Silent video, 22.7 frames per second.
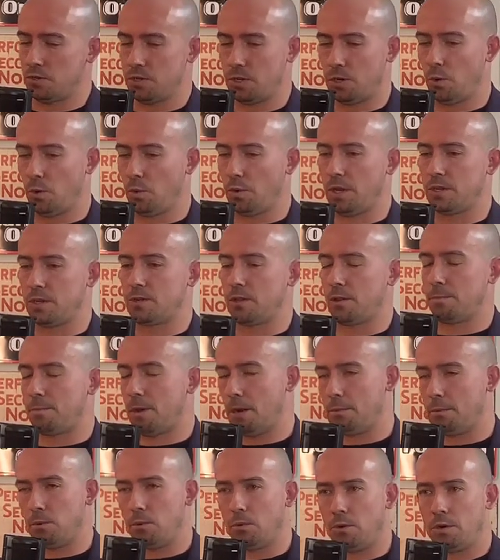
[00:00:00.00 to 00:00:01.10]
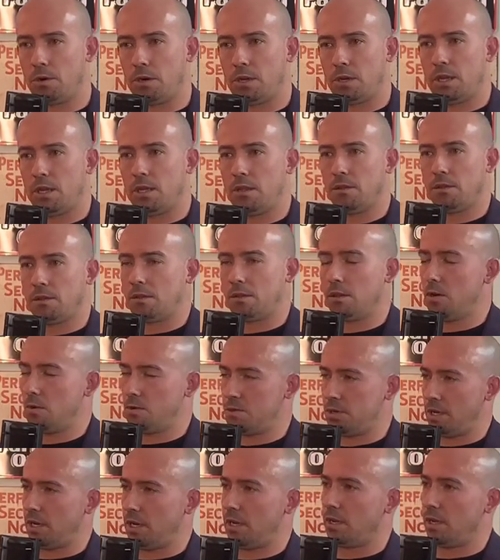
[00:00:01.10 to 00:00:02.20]
coordinates all the paperwork and the
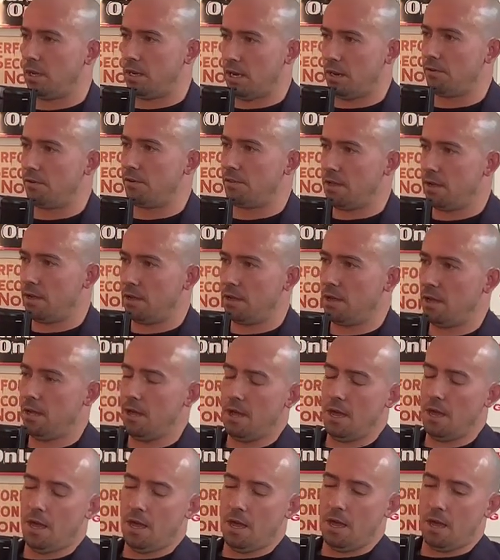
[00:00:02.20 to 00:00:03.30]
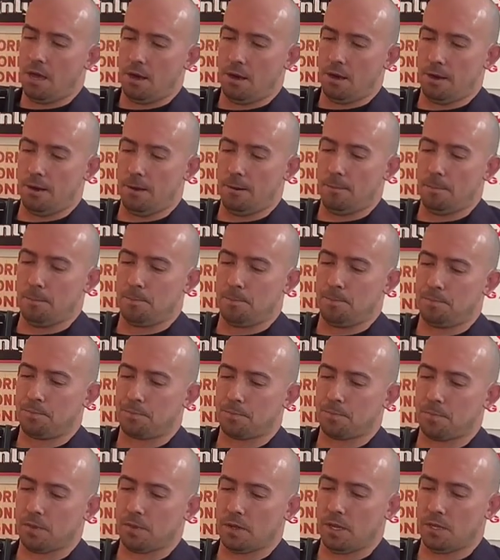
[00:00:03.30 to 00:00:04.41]
closing and everything.
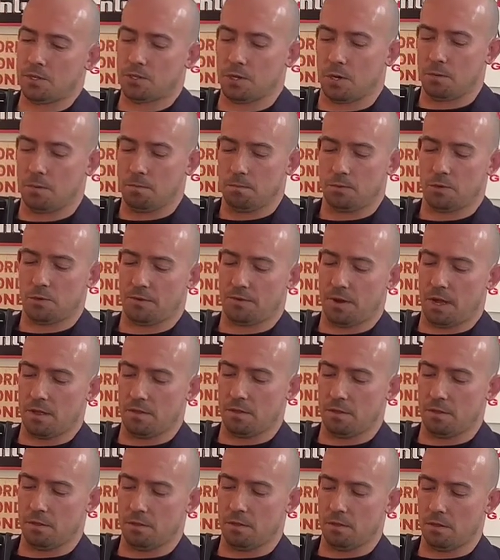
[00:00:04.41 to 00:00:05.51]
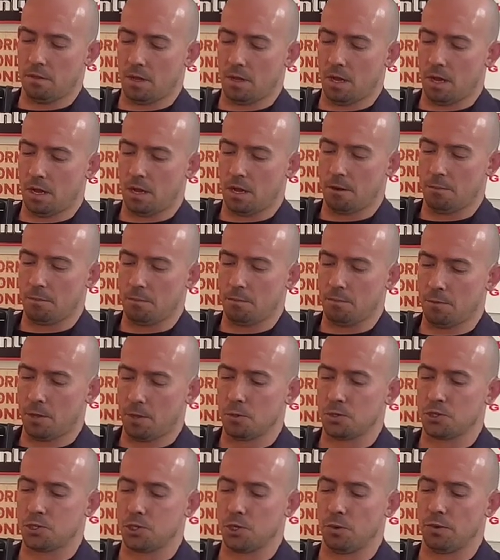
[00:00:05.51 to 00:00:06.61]
So I've got
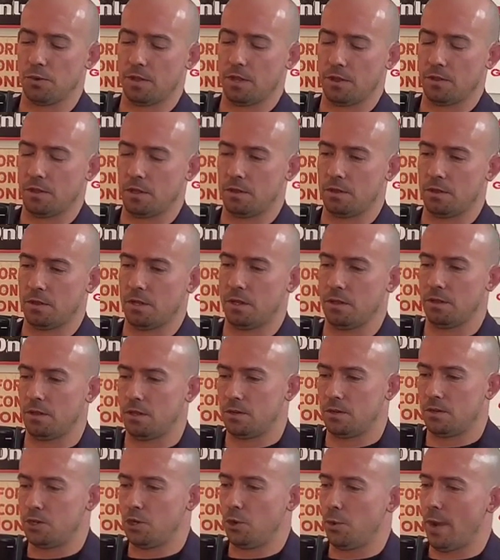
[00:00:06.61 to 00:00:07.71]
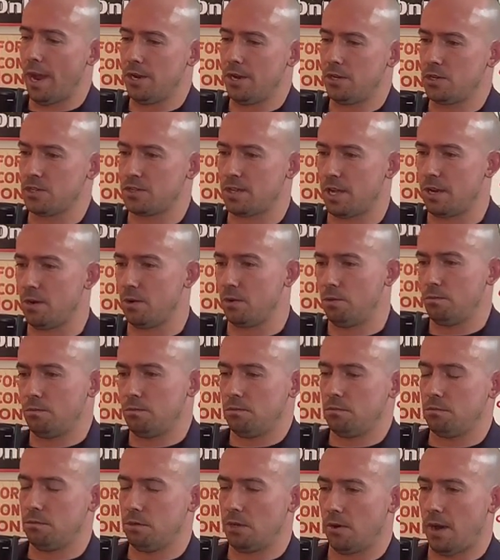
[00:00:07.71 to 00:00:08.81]
those 2, and then the 2 agents. They don't,
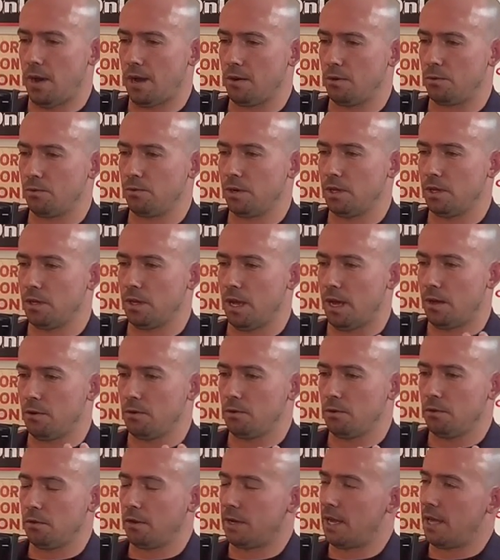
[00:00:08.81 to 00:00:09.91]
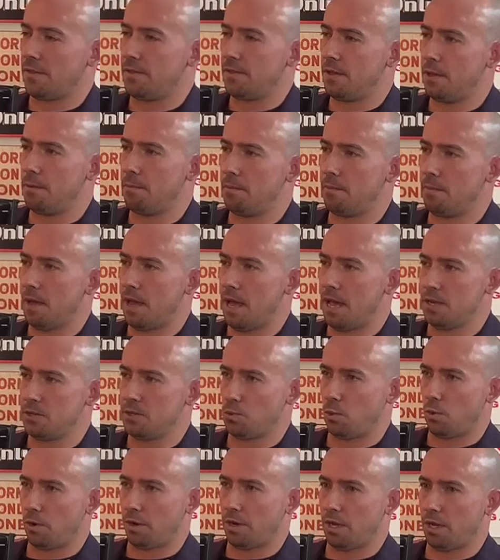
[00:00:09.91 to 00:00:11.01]
you know, I don't look at them as
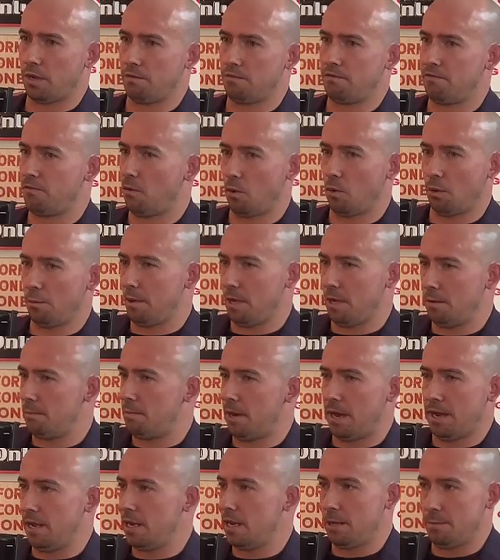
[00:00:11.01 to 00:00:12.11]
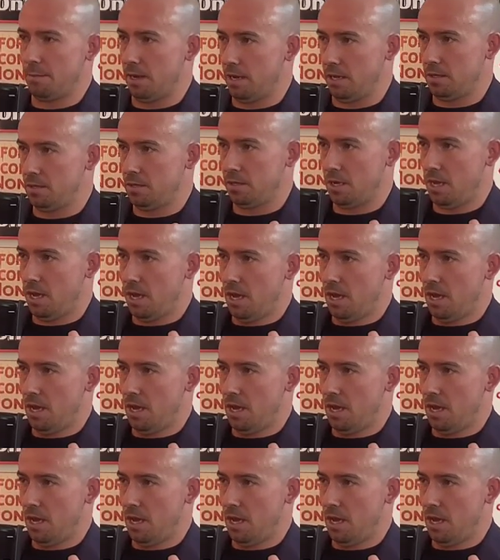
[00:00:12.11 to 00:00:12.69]
working for me by any means.